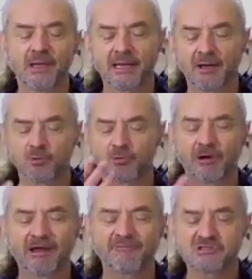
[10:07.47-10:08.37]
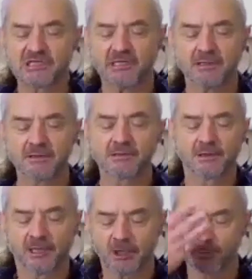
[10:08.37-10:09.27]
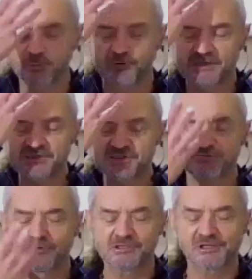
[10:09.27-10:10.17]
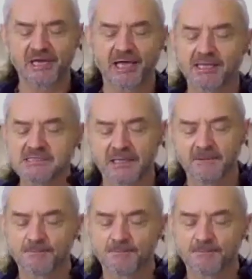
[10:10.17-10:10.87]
how gravity can help this verticality,